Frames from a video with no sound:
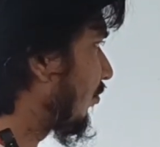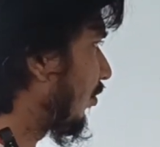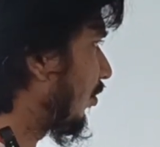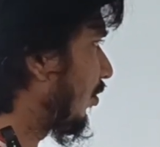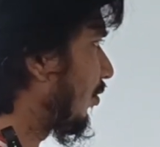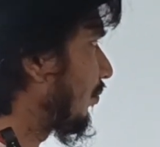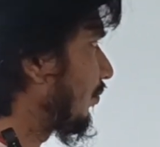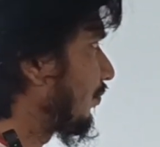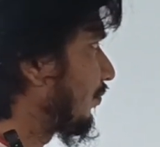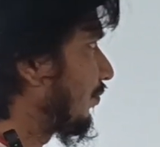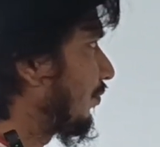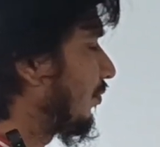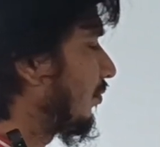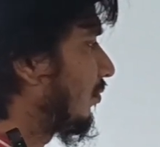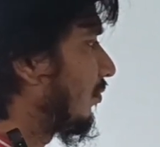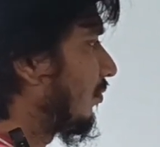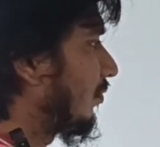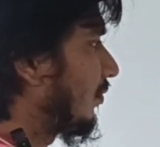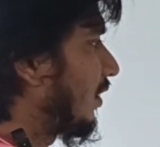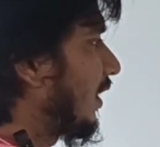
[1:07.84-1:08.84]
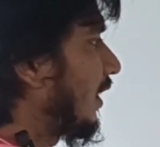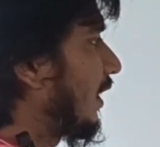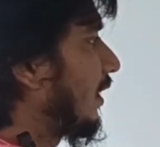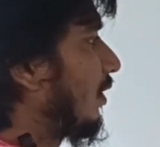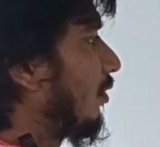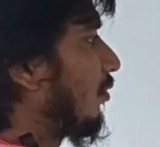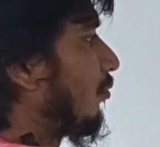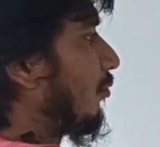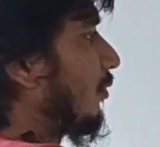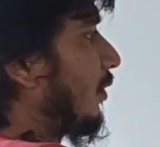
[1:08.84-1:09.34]
form,
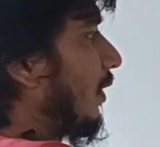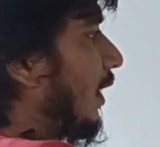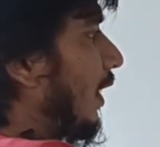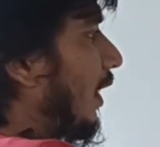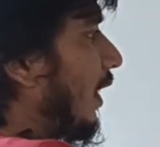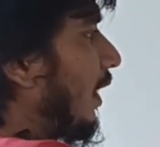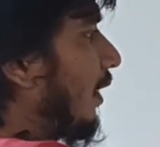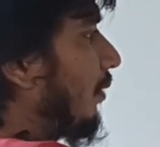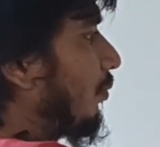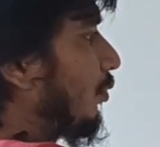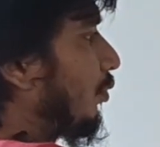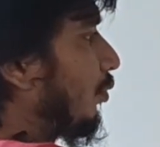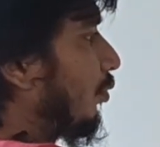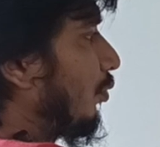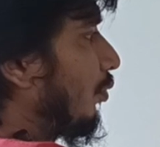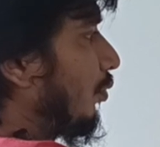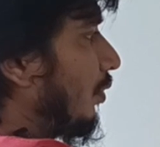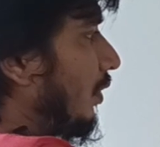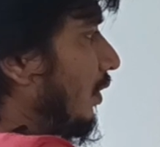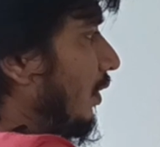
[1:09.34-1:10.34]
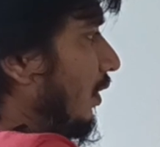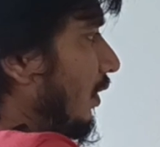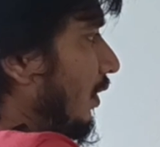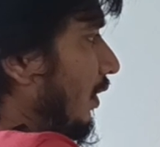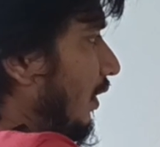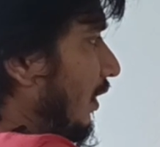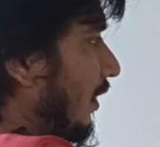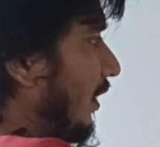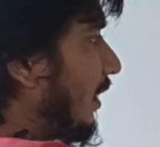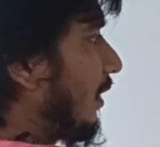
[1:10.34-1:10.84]
then we'll have to
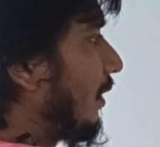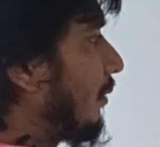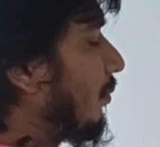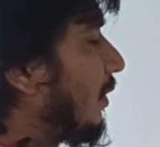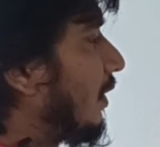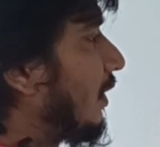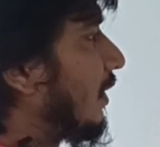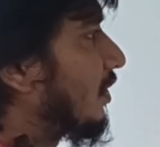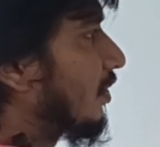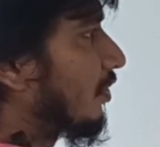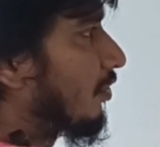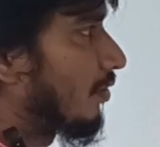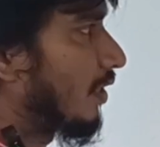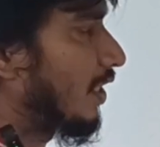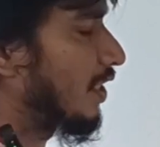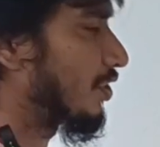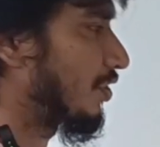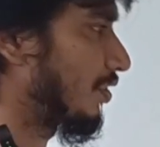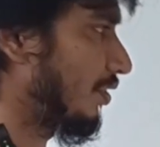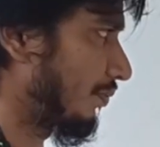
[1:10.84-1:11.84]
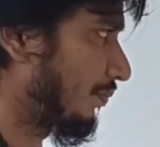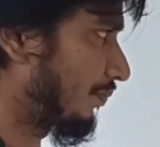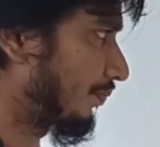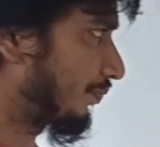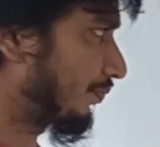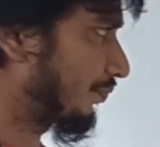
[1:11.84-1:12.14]
give its direction,